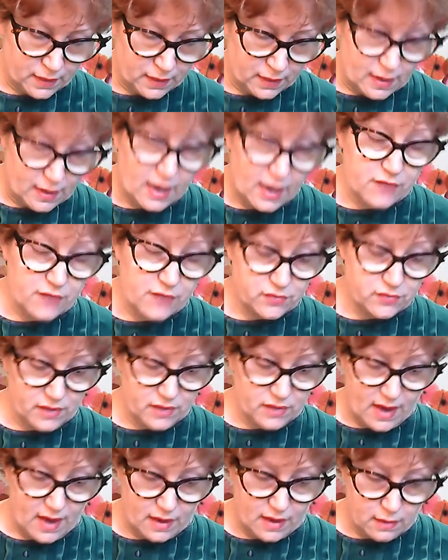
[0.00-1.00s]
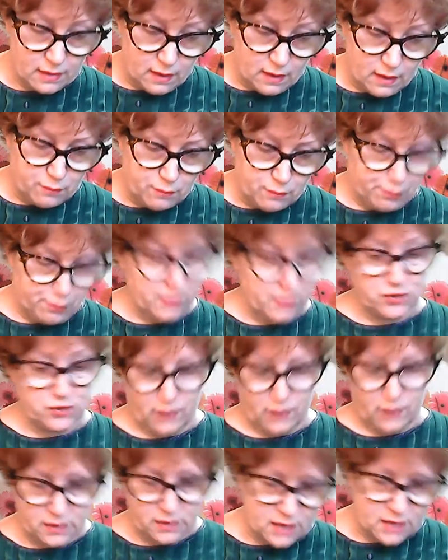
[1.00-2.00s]
After that,
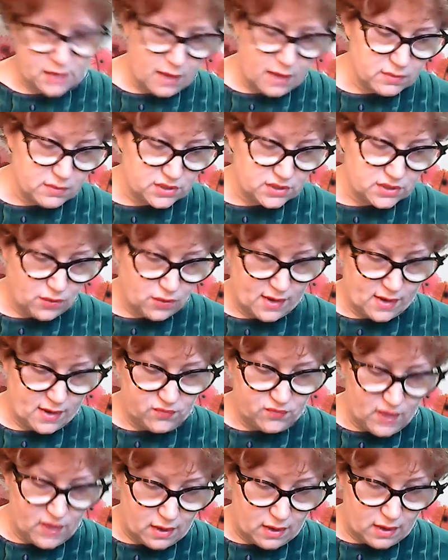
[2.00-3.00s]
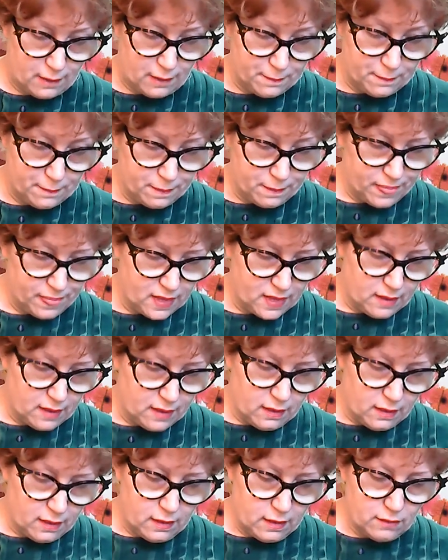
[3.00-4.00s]
butchering time was great fun.
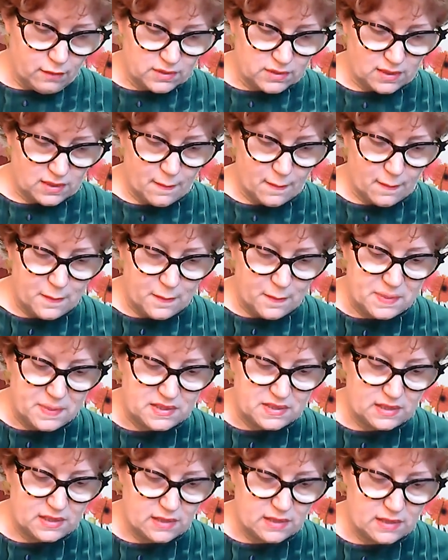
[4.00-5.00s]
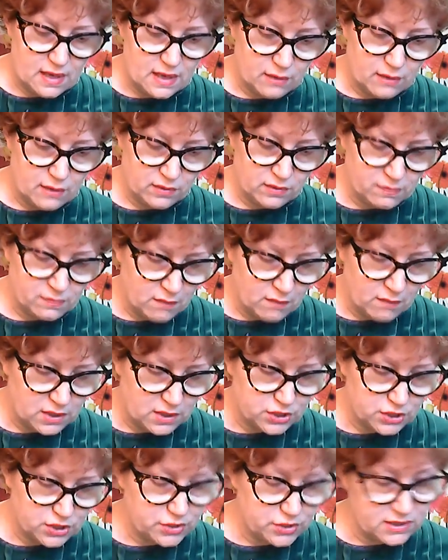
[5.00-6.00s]
It was a busy day with
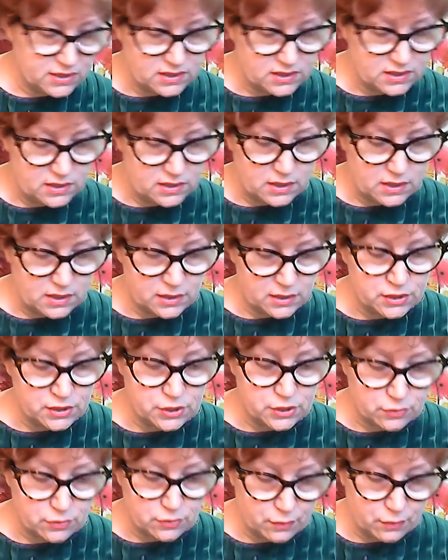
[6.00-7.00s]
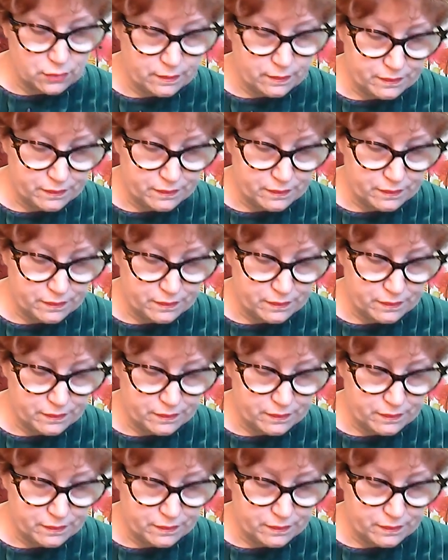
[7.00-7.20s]
much to see and do.